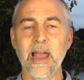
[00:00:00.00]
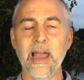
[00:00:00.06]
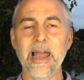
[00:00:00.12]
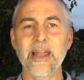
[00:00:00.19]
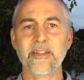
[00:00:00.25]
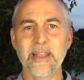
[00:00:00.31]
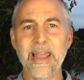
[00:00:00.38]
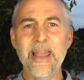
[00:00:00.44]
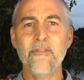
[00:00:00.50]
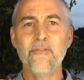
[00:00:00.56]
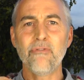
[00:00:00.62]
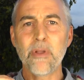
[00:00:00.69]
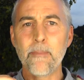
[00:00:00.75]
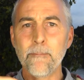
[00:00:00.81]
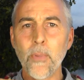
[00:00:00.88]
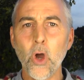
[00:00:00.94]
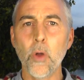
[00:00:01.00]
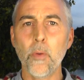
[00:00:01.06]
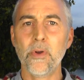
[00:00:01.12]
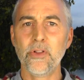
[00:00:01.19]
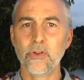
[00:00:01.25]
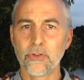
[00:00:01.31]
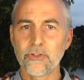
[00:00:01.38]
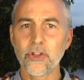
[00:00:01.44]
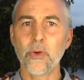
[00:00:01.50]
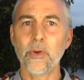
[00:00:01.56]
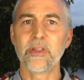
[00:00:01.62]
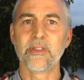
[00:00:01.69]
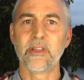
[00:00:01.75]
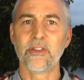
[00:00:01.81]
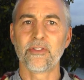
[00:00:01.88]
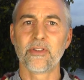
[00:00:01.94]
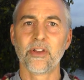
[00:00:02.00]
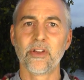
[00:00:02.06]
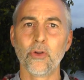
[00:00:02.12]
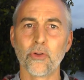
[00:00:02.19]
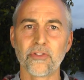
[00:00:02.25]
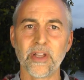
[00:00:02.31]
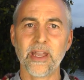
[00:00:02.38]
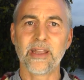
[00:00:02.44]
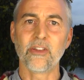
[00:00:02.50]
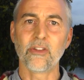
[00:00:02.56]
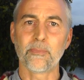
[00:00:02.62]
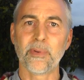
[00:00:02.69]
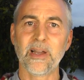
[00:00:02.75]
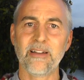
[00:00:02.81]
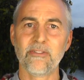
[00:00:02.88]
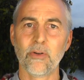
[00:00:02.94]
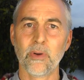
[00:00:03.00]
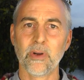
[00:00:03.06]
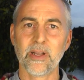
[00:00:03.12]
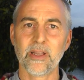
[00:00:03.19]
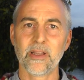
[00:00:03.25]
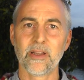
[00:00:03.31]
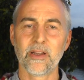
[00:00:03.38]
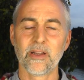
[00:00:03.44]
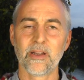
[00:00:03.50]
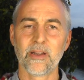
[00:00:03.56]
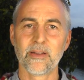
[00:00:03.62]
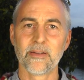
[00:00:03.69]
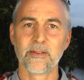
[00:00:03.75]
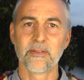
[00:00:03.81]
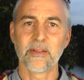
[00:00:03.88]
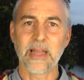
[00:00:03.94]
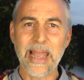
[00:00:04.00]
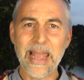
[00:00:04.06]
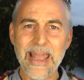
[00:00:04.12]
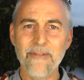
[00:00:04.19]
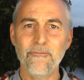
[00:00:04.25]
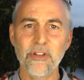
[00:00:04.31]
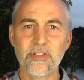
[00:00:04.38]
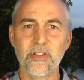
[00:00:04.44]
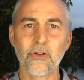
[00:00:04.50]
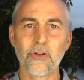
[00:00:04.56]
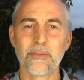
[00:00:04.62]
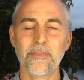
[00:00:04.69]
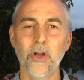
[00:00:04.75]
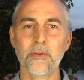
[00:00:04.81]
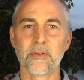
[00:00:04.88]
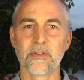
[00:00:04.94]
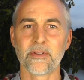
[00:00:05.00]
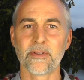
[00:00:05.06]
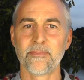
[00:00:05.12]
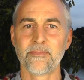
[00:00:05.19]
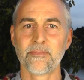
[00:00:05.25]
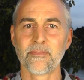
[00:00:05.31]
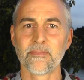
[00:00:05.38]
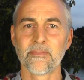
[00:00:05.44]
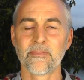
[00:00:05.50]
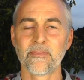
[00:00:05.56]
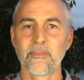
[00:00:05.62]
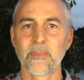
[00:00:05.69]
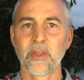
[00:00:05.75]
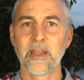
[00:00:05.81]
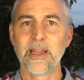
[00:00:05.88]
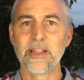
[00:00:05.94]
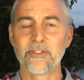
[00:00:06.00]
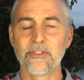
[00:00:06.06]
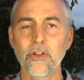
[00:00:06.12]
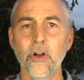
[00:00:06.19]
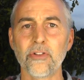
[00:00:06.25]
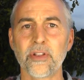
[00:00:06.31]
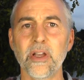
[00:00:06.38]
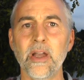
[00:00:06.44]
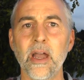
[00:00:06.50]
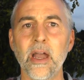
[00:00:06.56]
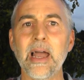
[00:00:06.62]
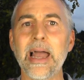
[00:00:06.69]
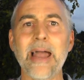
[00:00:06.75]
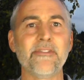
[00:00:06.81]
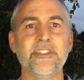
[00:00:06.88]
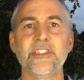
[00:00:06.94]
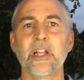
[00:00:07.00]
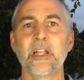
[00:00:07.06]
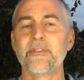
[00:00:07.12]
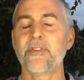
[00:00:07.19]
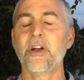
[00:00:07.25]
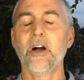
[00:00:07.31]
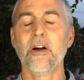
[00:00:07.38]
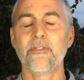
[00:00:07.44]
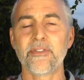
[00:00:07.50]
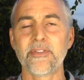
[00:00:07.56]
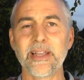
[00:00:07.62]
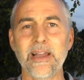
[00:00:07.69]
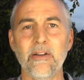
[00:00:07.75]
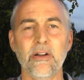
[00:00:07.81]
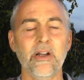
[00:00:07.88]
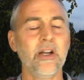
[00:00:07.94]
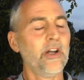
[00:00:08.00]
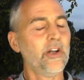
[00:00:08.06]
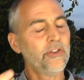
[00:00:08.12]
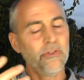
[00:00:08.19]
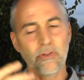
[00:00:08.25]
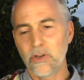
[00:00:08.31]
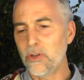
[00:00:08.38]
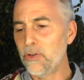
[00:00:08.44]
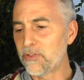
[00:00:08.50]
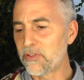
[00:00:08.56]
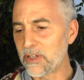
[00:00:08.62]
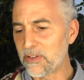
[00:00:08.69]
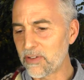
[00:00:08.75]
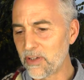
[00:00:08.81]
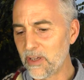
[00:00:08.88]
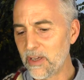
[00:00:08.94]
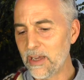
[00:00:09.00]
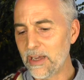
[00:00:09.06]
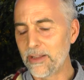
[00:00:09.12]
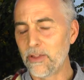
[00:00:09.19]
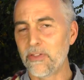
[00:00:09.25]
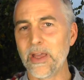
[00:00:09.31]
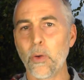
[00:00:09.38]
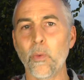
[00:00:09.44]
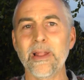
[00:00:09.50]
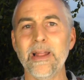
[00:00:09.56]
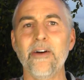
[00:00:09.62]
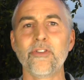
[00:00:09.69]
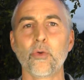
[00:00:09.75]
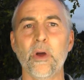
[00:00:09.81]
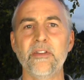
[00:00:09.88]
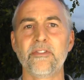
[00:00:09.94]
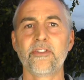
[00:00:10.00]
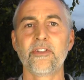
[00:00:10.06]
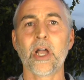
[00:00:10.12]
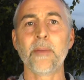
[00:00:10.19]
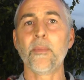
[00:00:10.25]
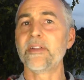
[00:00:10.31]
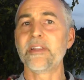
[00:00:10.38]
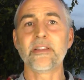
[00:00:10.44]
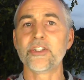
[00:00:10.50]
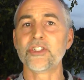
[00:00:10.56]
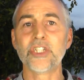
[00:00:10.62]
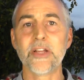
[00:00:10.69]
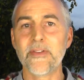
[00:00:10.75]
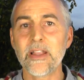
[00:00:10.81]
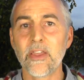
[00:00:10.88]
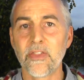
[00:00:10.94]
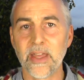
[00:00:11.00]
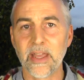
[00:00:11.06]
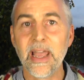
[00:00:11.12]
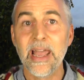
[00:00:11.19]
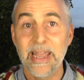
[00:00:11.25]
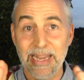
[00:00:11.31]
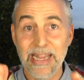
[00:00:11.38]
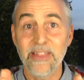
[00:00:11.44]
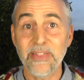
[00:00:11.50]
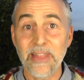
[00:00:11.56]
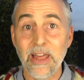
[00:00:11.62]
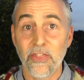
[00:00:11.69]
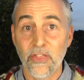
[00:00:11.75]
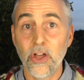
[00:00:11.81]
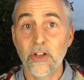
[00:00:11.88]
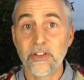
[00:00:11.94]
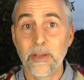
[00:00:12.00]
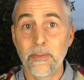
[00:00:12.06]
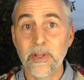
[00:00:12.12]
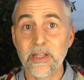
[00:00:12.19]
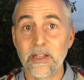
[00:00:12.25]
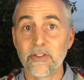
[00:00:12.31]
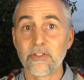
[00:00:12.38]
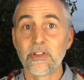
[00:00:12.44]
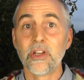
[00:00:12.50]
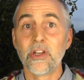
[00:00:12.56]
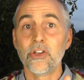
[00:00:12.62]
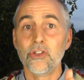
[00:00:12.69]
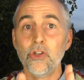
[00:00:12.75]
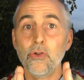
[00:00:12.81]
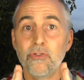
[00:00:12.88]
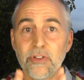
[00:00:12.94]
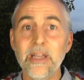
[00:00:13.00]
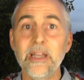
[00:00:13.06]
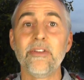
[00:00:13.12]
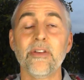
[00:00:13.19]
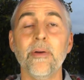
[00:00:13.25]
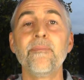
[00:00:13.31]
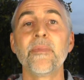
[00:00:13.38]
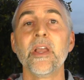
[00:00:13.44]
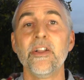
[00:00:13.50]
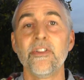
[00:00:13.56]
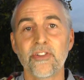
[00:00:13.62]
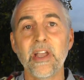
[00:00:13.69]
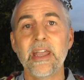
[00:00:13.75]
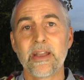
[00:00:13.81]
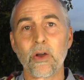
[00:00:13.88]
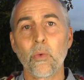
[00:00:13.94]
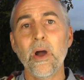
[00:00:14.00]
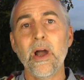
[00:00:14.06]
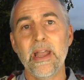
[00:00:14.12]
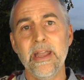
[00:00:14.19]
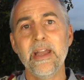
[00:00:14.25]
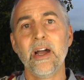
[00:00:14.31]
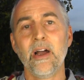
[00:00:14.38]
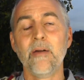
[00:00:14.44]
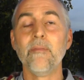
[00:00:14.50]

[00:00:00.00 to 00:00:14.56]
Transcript: And every moment you're doing this, you're taking its power away. Every single moment. It's not having done it for half an hour, you lose it, and you think, well, that was a waste of time, I didn't achieve anything. In that 30 minutes, you did take away